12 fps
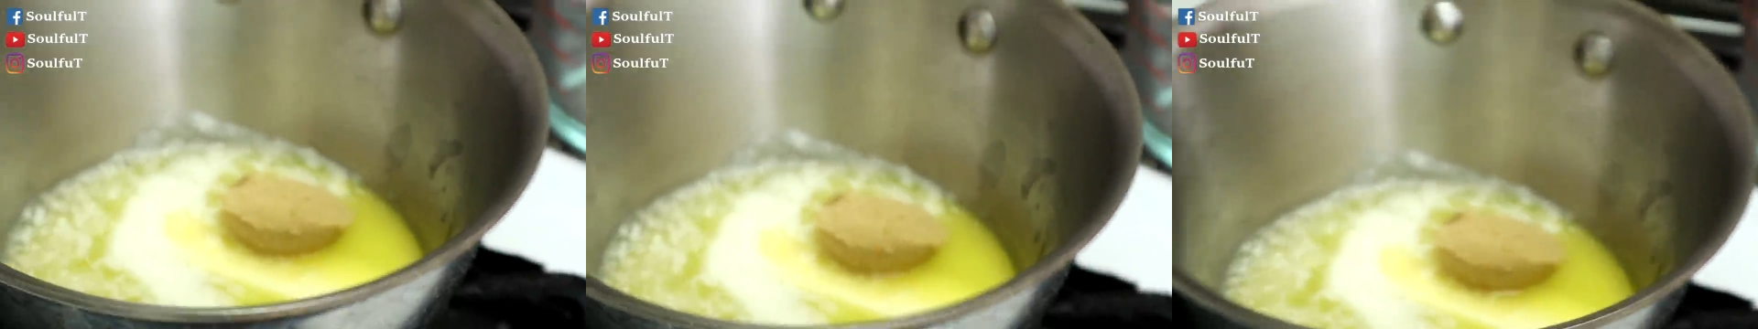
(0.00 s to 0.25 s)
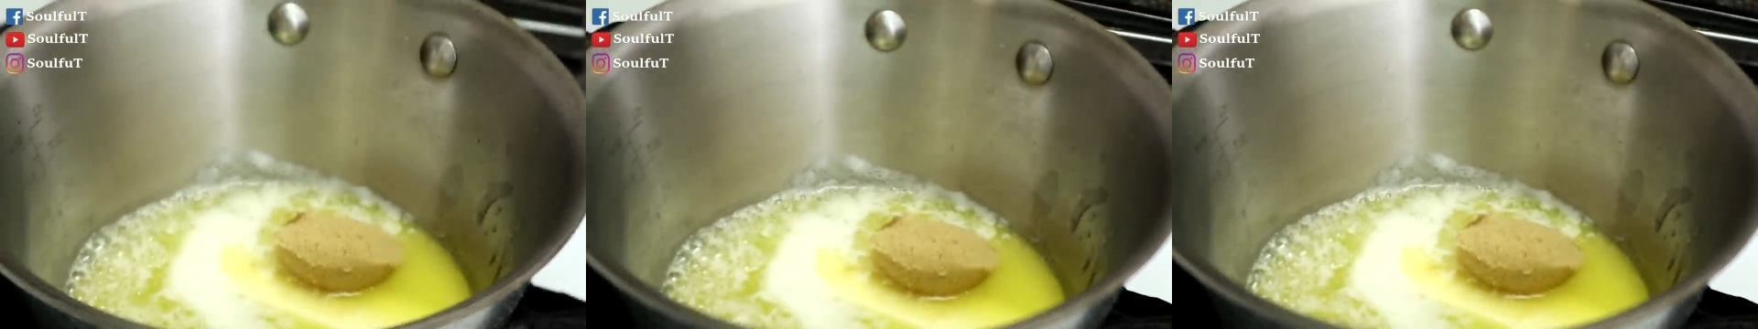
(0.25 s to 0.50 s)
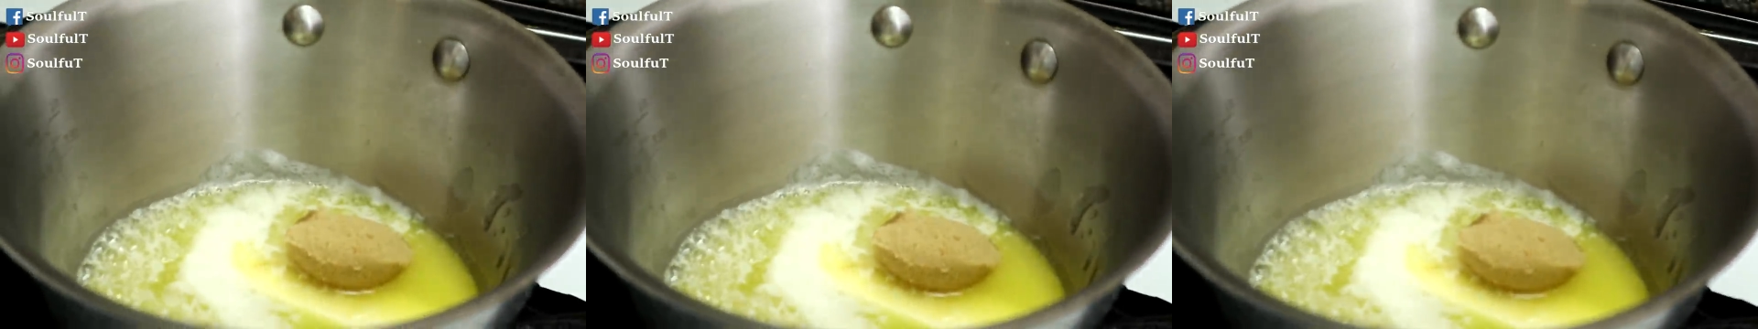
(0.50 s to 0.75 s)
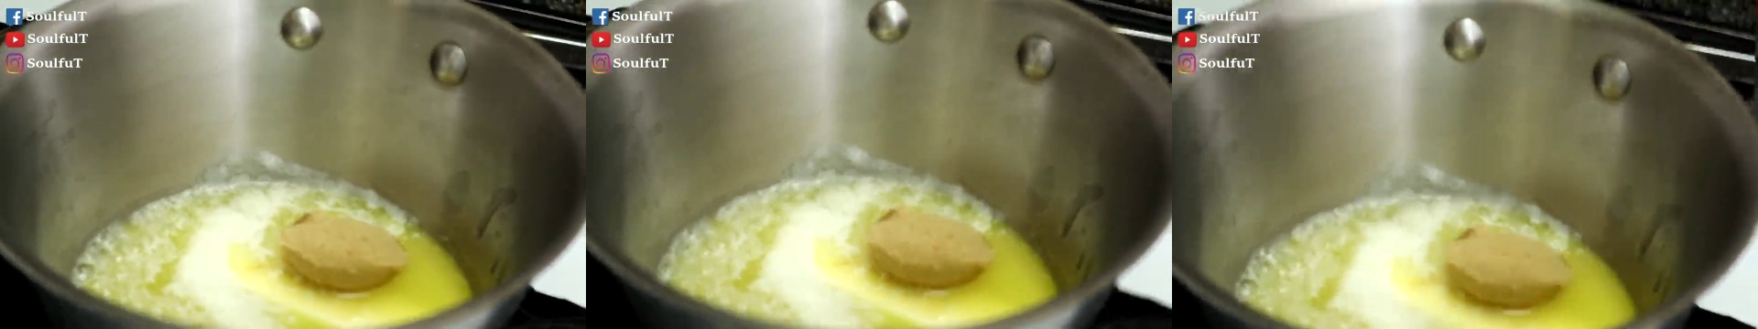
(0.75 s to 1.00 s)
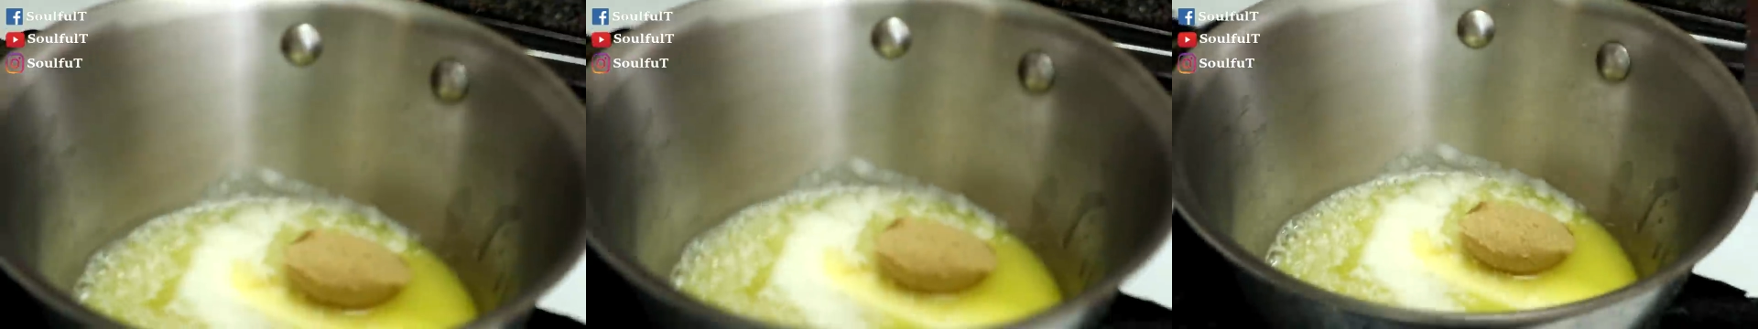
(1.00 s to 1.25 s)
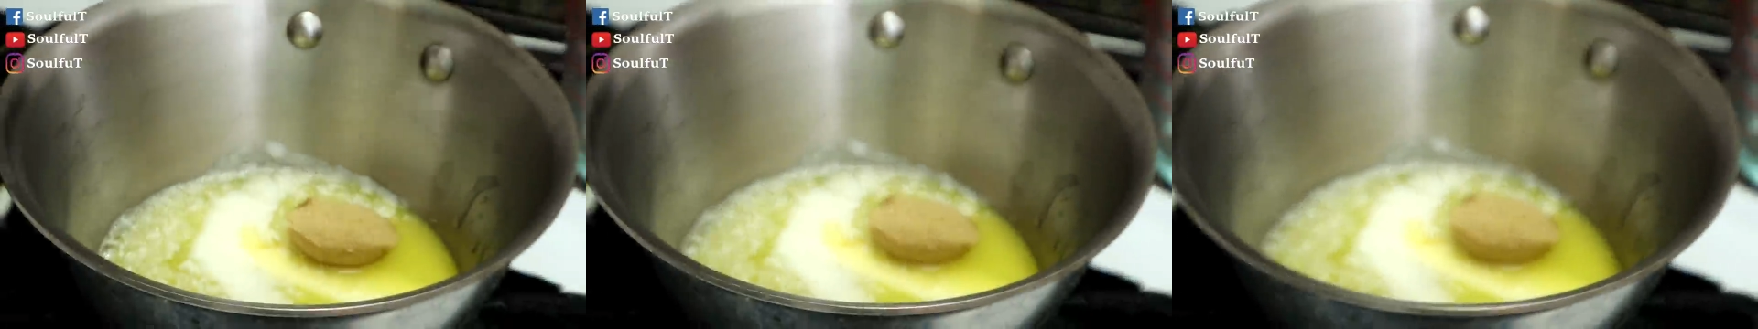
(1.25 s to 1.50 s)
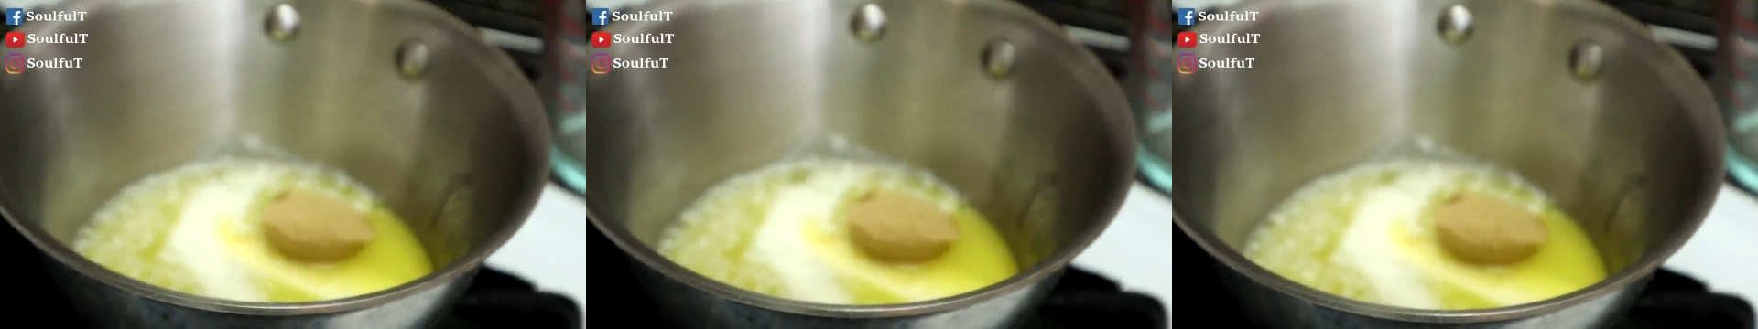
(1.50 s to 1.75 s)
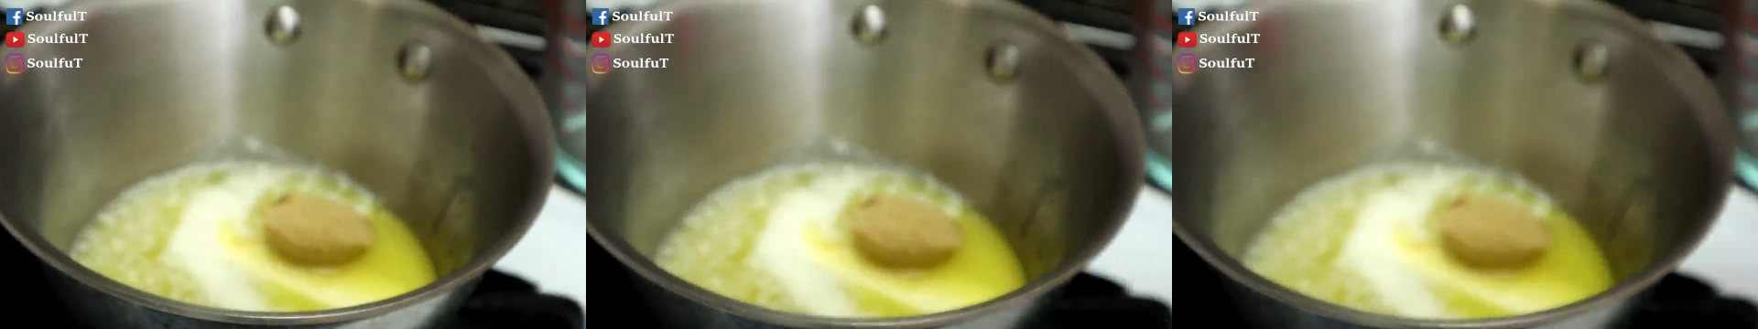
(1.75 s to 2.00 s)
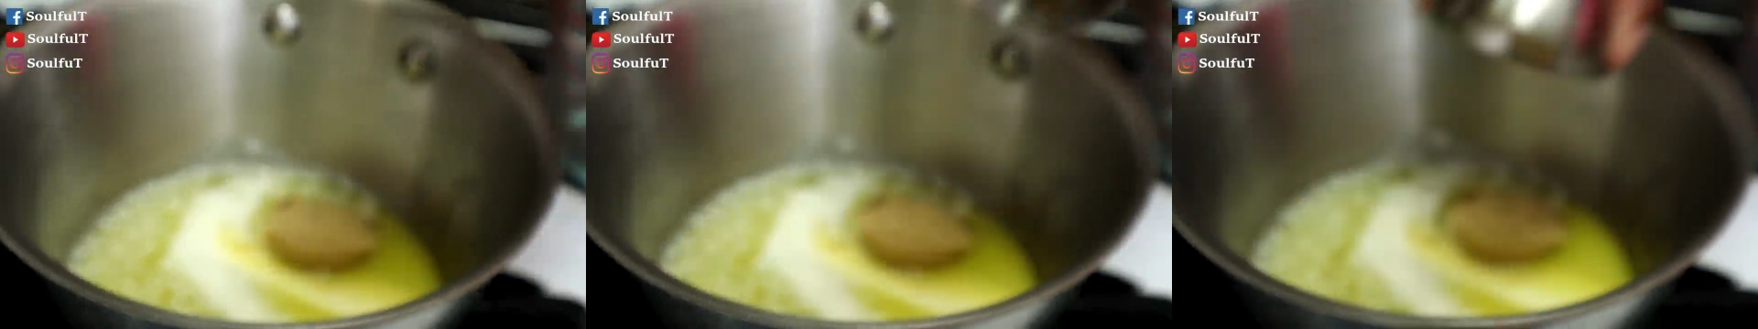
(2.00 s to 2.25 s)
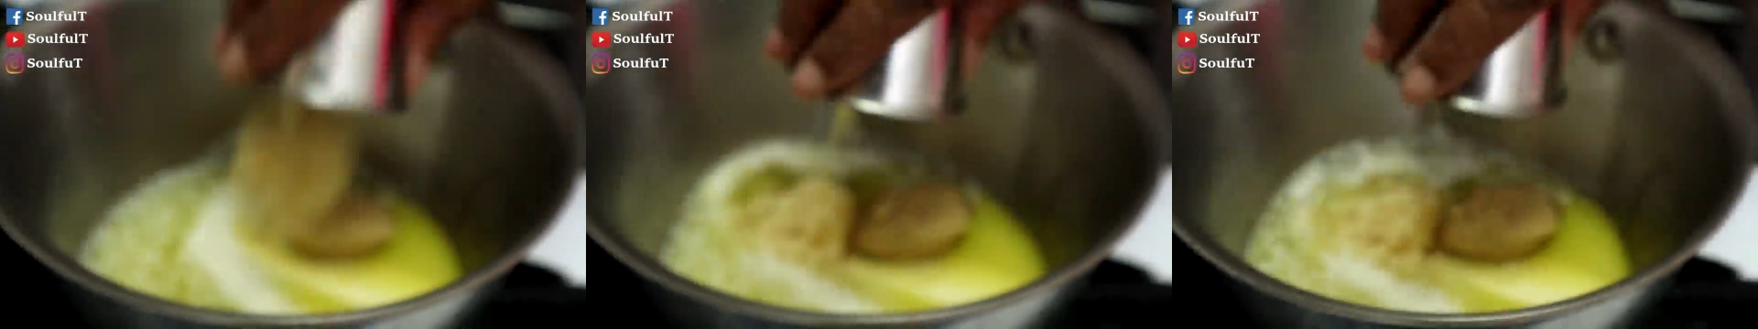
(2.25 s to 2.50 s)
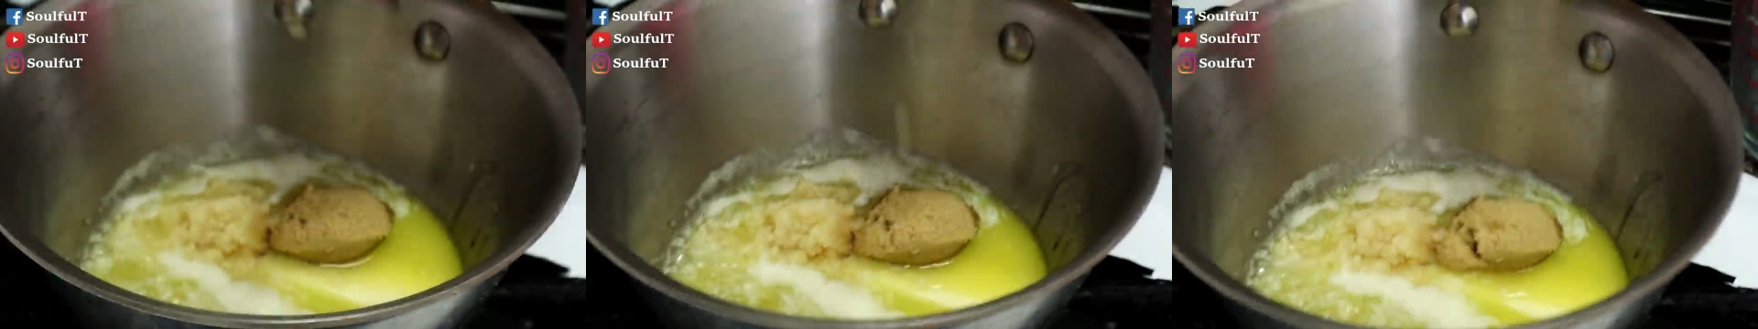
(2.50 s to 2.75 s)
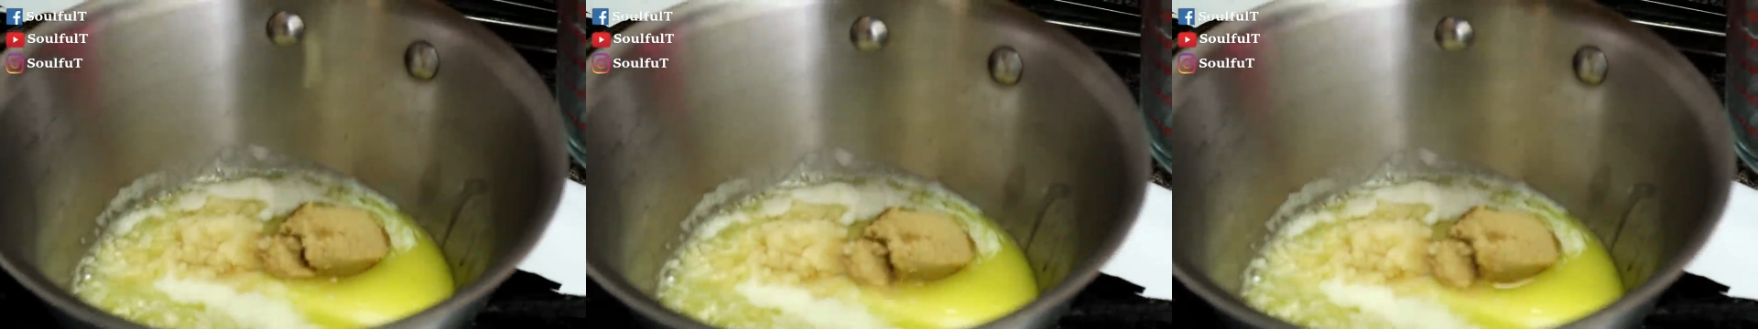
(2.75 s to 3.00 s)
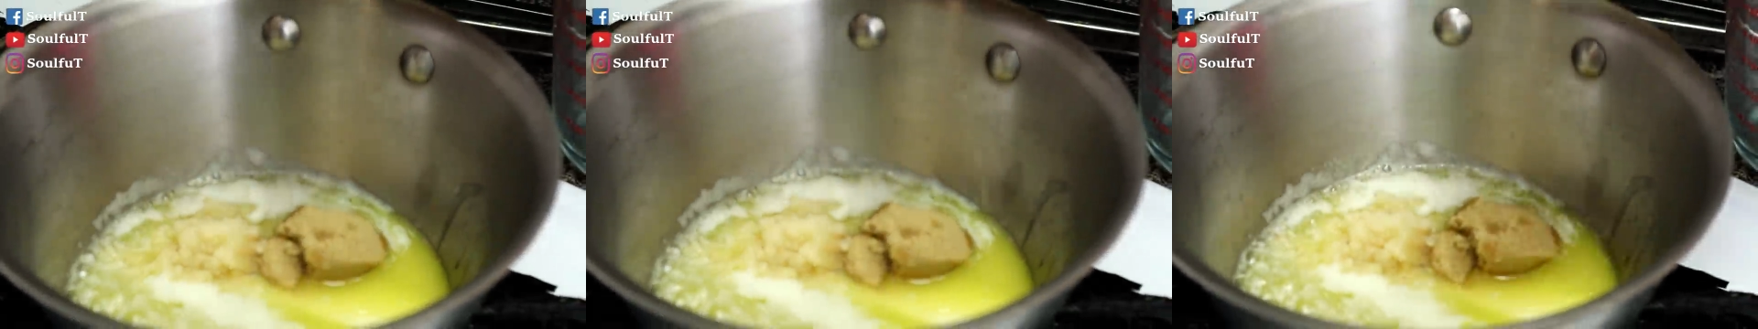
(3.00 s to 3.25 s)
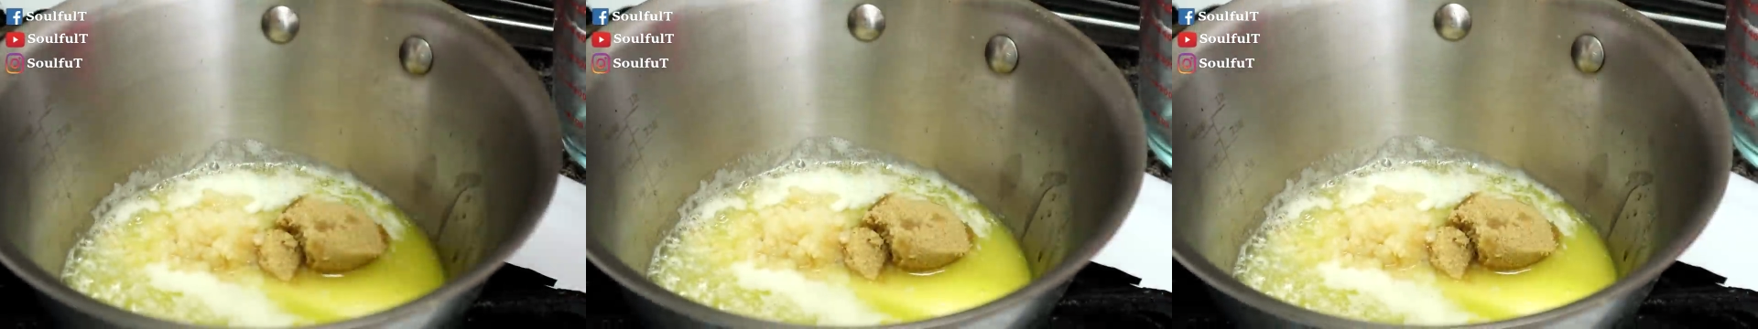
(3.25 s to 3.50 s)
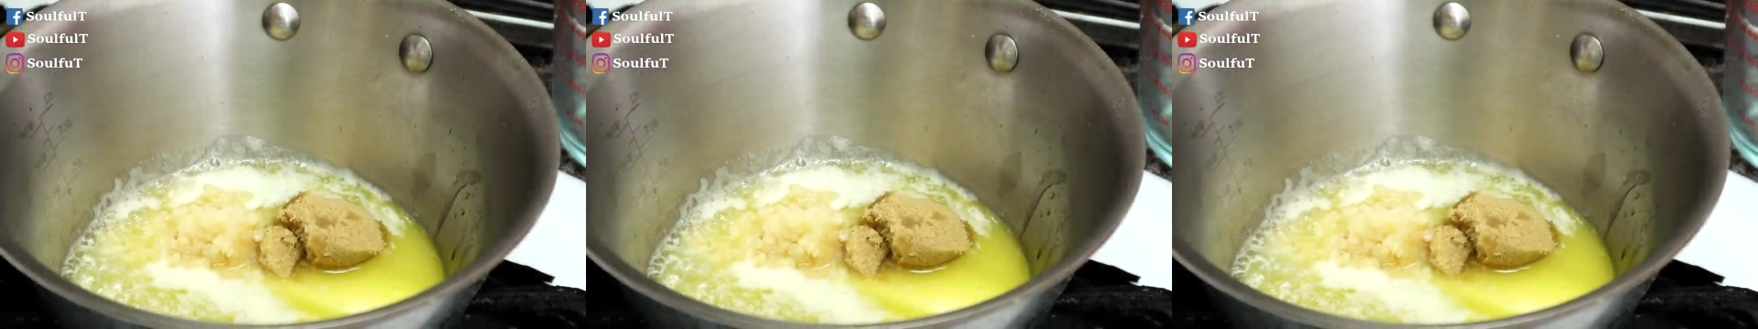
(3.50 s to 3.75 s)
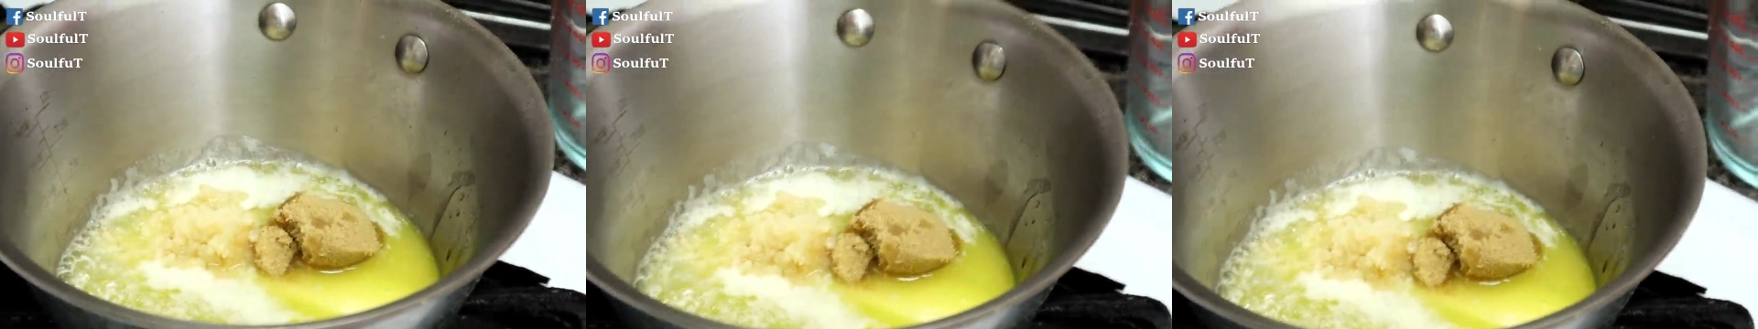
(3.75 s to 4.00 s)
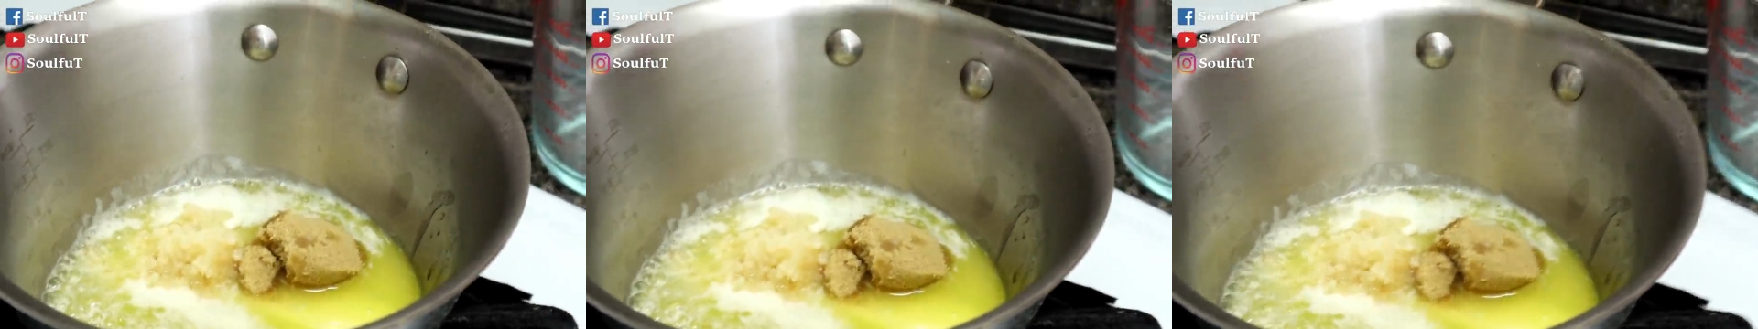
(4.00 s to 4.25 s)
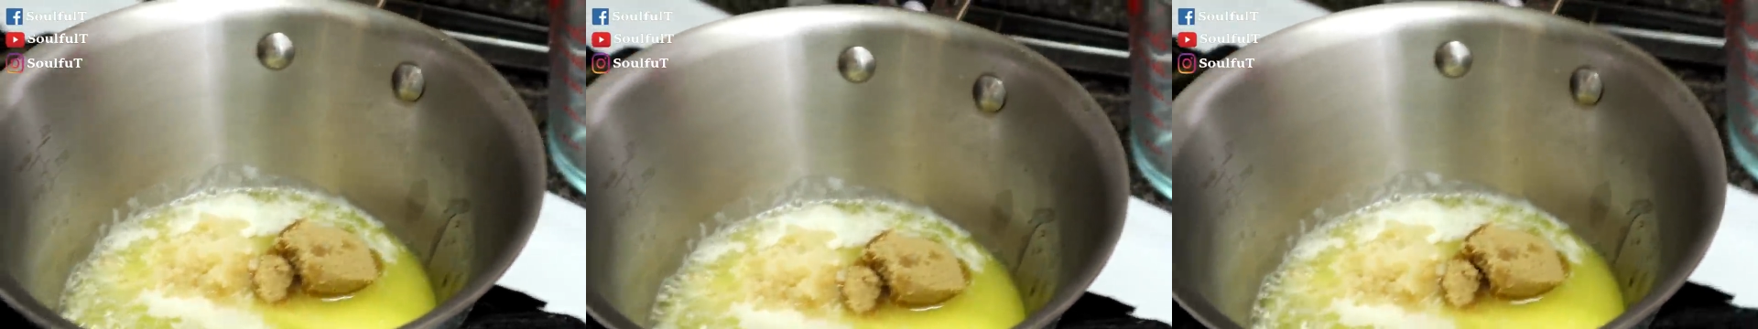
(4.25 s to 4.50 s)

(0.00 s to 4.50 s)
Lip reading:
No face is visible, so there are no lips to read.